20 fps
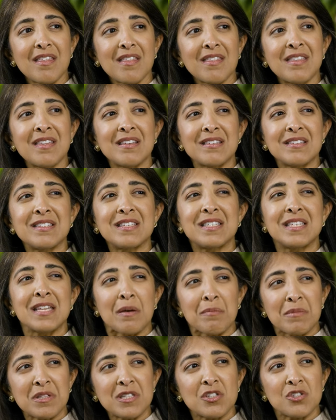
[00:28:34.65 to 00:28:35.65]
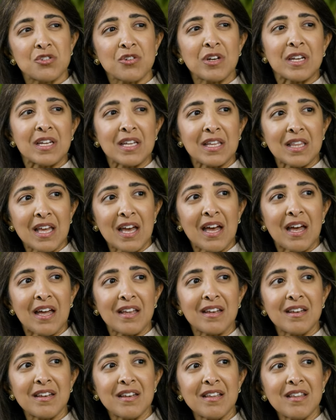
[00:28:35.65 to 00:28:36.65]
that demonstrating
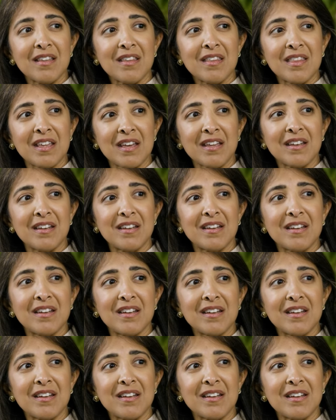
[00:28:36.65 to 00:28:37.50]
that that